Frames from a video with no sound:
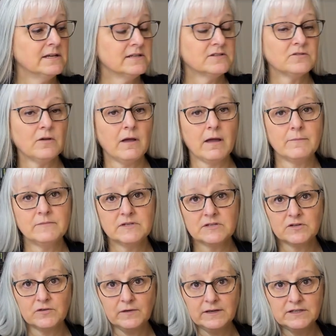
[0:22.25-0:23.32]
So I'm
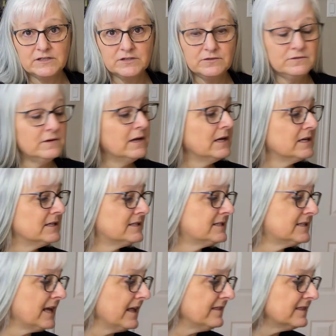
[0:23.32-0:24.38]
just going to
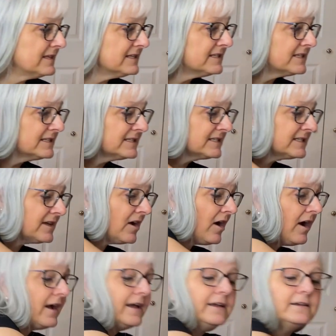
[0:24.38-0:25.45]
set this
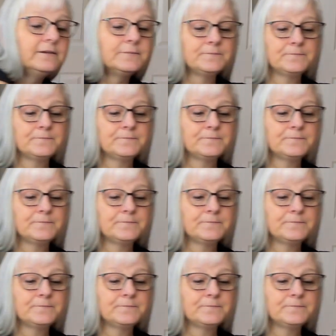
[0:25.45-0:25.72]
aside.